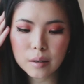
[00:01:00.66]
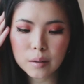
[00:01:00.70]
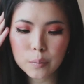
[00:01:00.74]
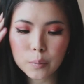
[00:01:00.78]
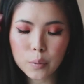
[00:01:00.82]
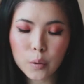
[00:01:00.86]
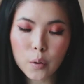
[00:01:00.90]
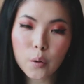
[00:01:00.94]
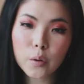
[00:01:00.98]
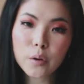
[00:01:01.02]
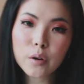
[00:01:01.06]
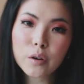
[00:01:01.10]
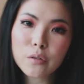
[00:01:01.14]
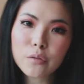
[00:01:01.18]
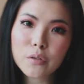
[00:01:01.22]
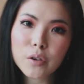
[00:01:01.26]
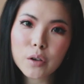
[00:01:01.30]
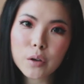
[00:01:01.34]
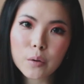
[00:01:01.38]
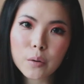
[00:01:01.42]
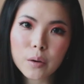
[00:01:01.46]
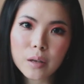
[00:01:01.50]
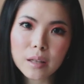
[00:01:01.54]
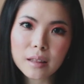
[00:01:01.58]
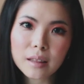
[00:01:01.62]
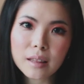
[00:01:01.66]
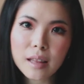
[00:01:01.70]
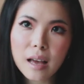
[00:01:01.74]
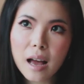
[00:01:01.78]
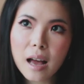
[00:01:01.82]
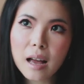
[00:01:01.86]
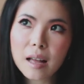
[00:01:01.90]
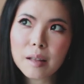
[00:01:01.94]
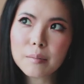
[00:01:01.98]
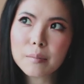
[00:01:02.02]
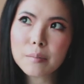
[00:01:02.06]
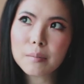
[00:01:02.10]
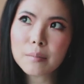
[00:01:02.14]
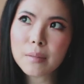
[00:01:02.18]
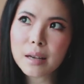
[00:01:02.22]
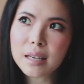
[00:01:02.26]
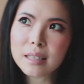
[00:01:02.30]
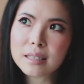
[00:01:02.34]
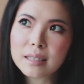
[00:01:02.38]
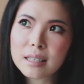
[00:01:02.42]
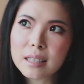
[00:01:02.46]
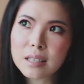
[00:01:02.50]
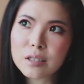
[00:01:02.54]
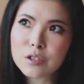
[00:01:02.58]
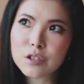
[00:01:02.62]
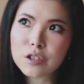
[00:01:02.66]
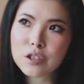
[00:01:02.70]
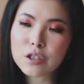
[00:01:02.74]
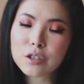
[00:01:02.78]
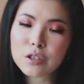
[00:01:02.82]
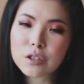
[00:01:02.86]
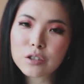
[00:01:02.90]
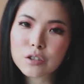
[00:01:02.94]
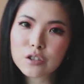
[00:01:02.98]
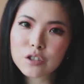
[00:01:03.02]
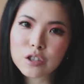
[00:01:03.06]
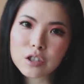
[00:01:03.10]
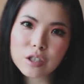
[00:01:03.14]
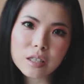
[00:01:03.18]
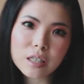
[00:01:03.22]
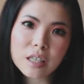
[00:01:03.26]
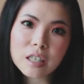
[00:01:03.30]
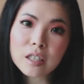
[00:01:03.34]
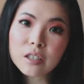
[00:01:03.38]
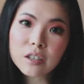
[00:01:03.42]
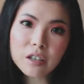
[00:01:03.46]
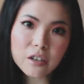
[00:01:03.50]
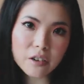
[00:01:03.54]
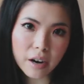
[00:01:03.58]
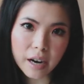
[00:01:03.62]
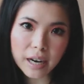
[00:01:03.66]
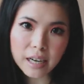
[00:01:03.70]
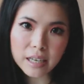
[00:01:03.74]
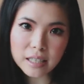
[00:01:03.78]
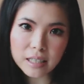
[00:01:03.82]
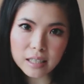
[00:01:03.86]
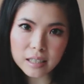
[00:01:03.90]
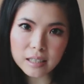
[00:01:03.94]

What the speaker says: point of view and that message just ingrained